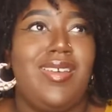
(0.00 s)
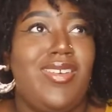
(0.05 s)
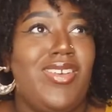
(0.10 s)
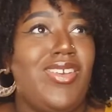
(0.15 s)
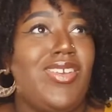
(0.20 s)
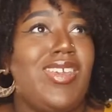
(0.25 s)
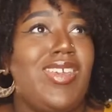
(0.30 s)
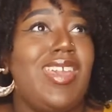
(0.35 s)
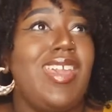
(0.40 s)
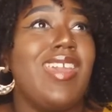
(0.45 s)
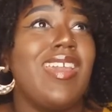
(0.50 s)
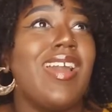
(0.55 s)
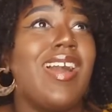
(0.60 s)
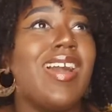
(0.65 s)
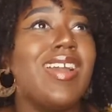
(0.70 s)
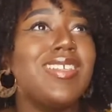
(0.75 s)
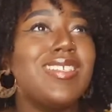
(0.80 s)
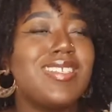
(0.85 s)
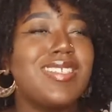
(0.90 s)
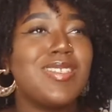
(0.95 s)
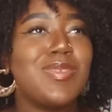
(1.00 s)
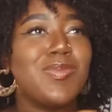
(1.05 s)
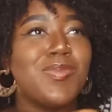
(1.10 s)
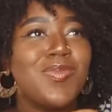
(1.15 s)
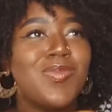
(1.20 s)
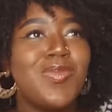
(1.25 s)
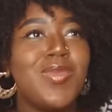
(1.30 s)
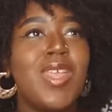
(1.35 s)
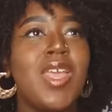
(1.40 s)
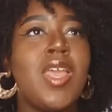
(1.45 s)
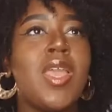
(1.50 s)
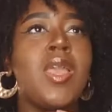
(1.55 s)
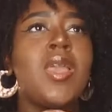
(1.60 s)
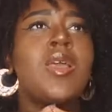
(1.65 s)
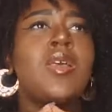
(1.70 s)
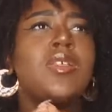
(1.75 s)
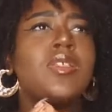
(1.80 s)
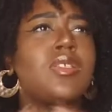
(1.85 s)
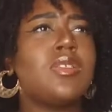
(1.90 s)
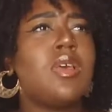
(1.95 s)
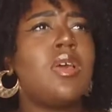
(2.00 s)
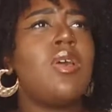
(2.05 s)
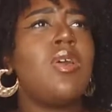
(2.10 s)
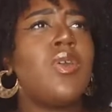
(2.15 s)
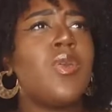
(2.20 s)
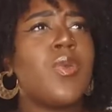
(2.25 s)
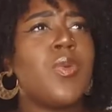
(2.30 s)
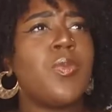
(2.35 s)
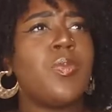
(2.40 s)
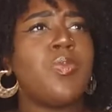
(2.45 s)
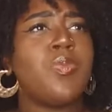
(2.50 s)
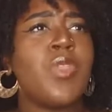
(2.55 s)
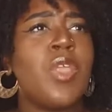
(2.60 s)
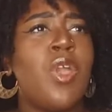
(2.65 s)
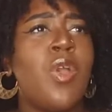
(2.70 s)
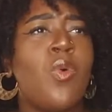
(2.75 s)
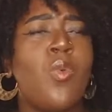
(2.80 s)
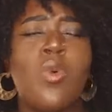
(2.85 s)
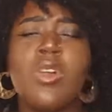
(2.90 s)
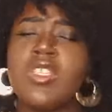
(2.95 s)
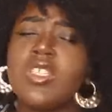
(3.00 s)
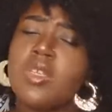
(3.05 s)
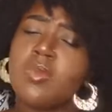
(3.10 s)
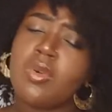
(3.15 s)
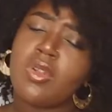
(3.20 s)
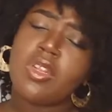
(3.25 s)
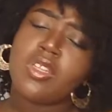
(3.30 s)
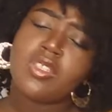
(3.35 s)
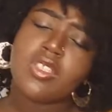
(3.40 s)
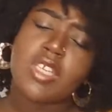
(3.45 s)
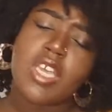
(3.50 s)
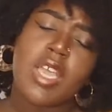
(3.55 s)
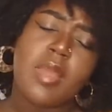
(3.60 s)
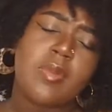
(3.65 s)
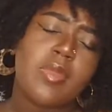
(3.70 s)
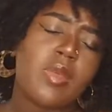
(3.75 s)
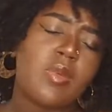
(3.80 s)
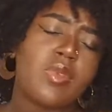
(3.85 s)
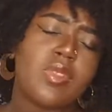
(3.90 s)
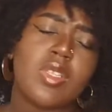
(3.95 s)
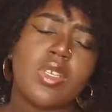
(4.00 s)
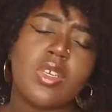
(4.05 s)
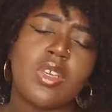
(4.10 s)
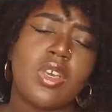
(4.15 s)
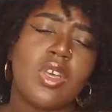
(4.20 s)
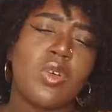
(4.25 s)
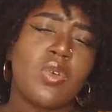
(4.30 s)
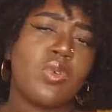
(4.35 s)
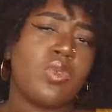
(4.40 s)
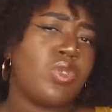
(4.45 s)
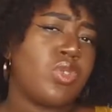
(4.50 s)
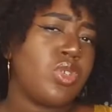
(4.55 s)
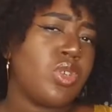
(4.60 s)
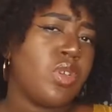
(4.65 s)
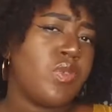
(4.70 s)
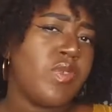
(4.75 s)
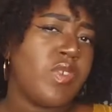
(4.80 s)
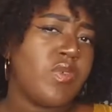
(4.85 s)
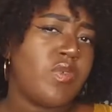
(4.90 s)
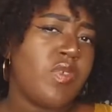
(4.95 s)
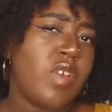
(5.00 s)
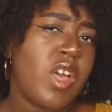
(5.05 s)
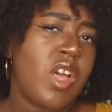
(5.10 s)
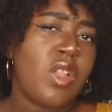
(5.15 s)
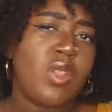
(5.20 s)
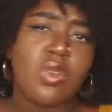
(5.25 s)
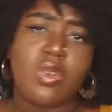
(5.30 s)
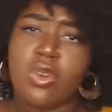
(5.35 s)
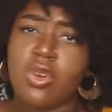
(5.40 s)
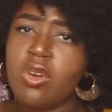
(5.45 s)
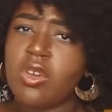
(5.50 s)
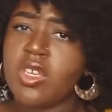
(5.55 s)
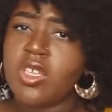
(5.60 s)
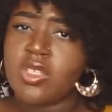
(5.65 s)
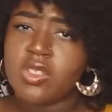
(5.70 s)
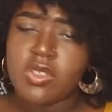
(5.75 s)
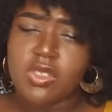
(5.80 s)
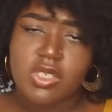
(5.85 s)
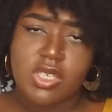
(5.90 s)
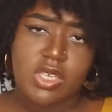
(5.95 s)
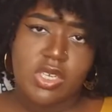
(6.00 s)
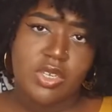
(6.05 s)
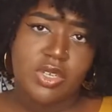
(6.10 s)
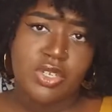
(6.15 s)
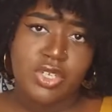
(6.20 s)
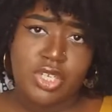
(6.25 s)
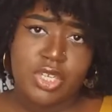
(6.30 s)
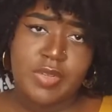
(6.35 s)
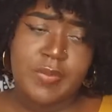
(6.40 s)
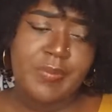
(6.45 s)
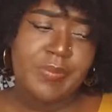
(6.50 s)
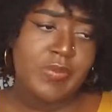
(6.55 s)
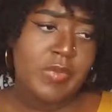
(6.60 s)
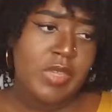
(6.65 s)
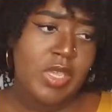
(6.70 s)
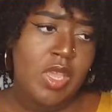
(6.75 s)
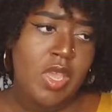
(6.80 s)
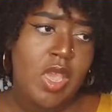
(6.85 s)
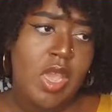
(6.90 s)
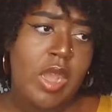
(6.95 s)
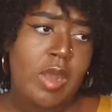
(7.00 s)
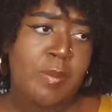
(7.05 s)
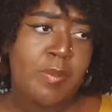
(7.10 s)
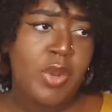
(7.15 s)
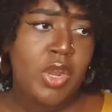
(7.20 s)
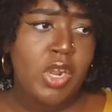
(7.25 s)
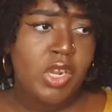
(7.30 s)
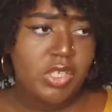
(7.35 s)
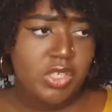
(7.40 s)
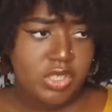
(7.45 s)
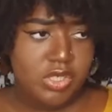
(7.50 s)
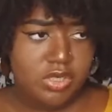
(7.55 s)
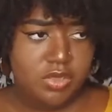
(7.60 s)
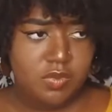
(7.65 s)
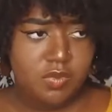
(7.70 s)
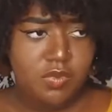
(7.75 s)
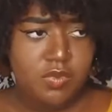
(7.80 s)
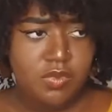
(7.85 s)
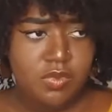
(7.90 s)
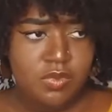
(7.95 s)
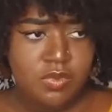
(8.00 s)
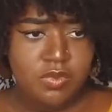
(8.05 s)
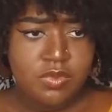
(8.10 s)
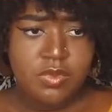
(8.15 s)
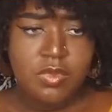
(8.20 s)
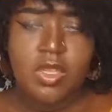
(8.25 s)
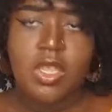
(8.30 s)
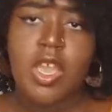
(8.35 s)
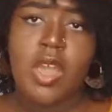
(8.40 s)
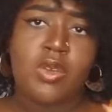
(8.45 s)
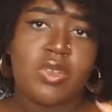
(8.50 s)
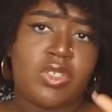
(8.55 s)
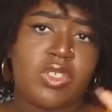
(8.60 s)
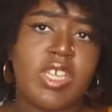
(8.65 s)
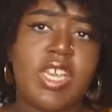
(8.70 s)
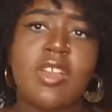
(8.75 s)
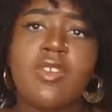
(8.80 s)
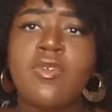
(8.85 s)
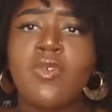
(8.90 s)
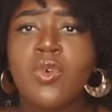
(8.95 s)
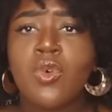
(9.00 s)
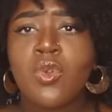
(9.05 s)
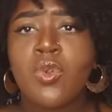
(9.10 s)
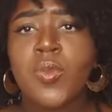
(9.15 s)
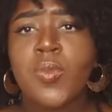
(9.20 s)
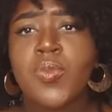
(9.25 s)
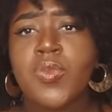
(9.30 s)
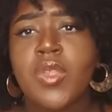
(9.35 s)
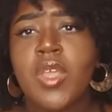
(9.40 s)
Okay, guys. So once upon a time, there was a girl called Sofe Faal who got into second year. I passed. I was thankful.